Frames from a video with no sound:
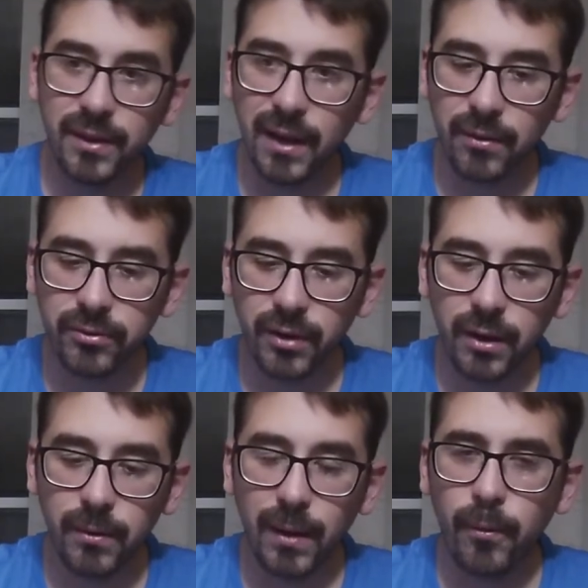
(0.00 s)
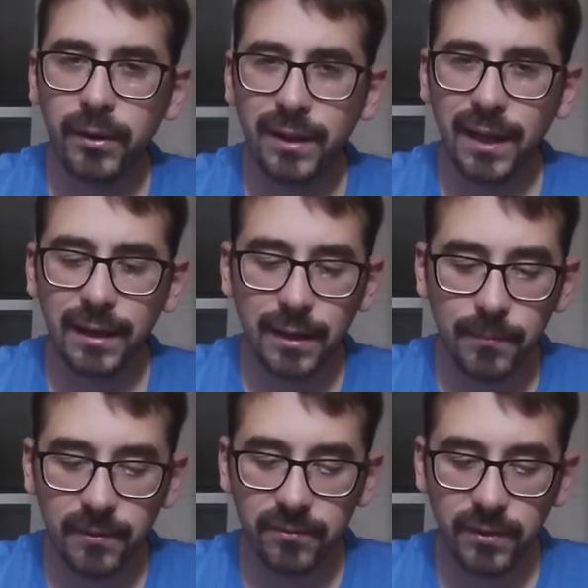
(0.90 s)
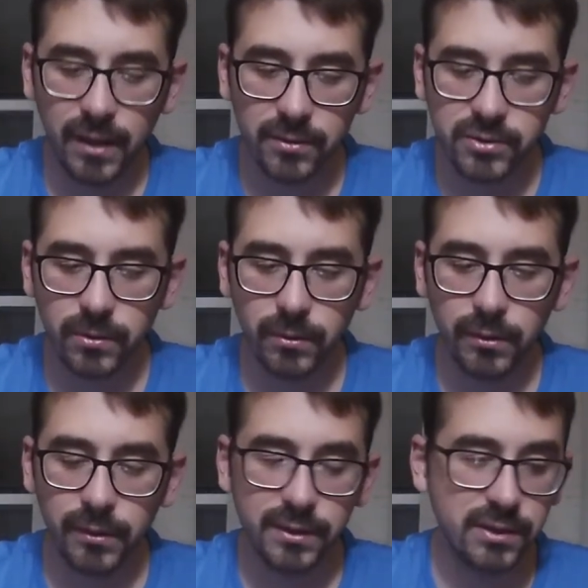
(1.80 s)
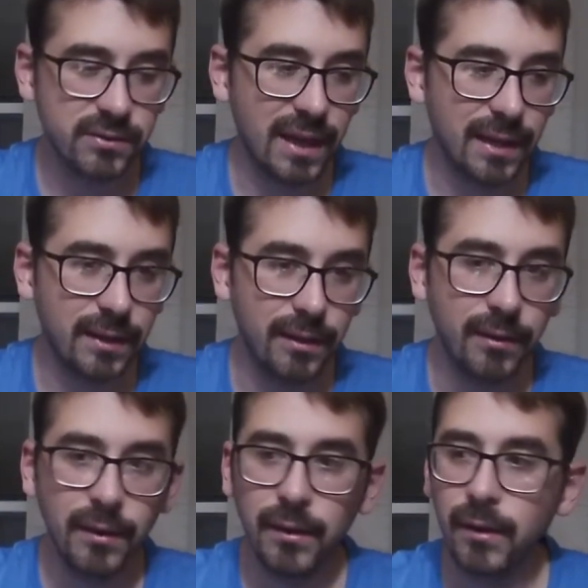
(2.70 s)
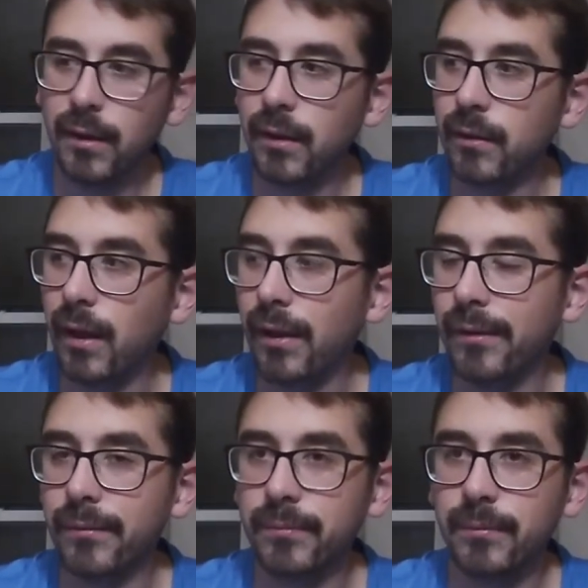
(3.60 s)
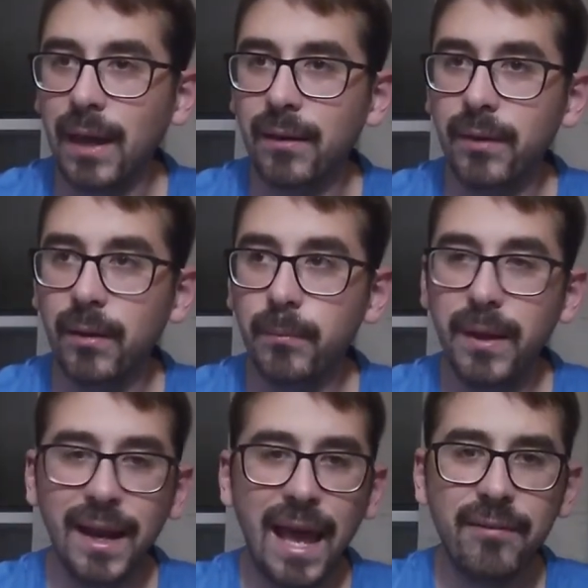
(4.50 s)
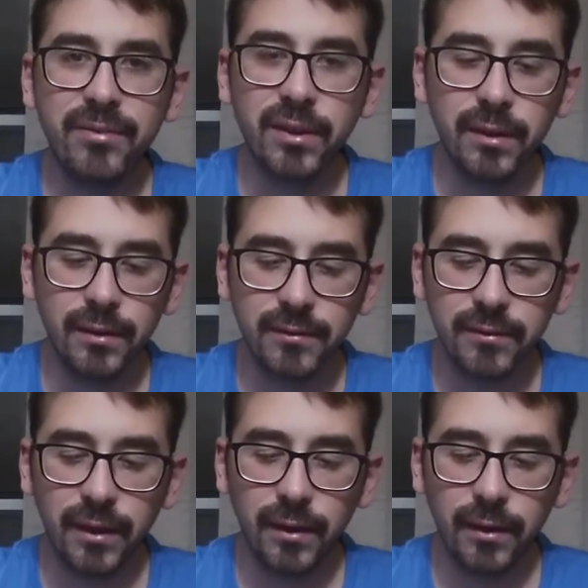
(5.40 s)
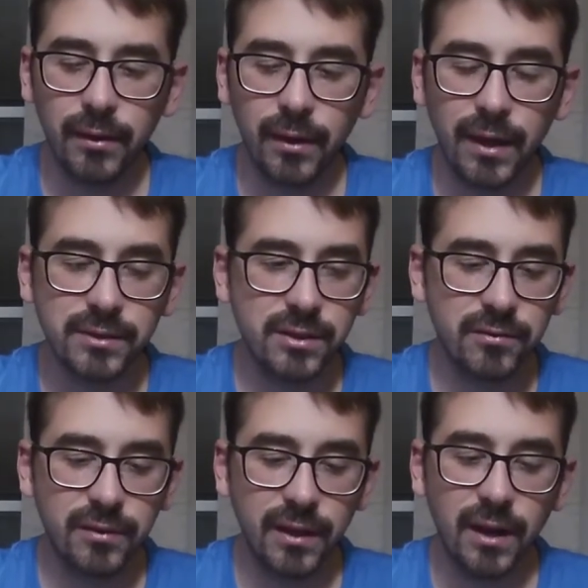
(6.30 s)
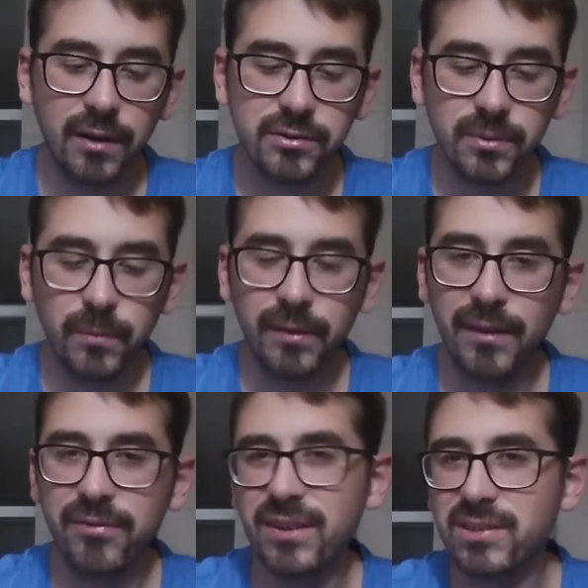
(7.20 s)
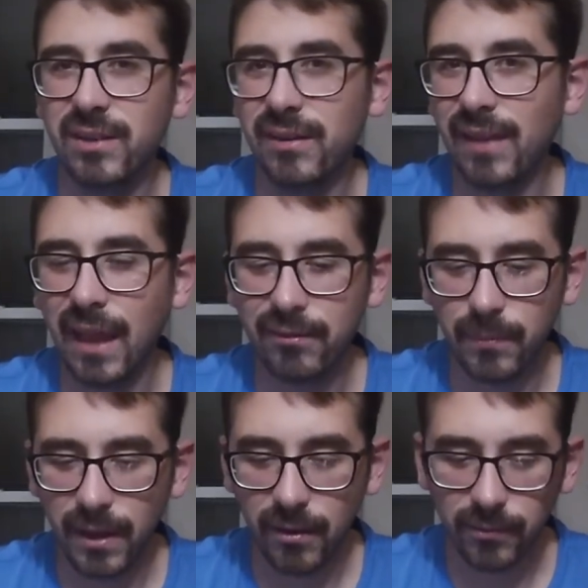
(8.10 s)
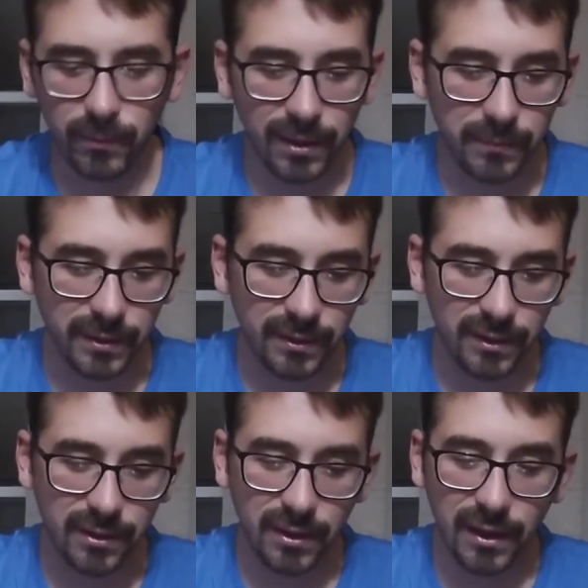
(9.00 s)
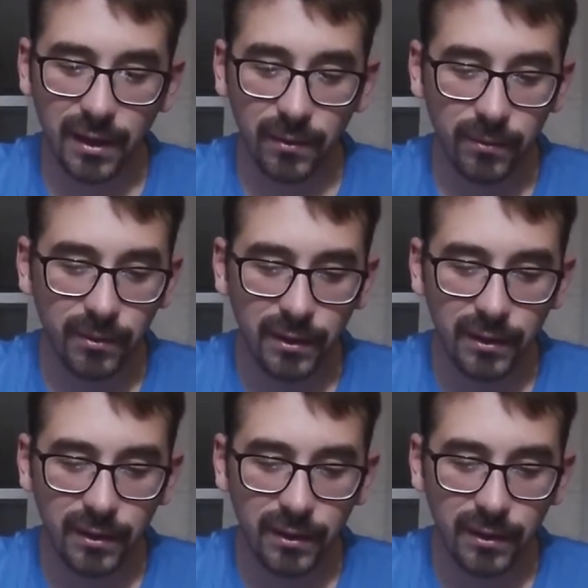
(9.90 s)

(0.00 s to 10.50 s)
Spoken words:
that I'll throw. I wanted to kind of keep this video short and just kind of I don't know, be an advocate and just encourage someone that fishing doesn't have to be overwhelming. You can go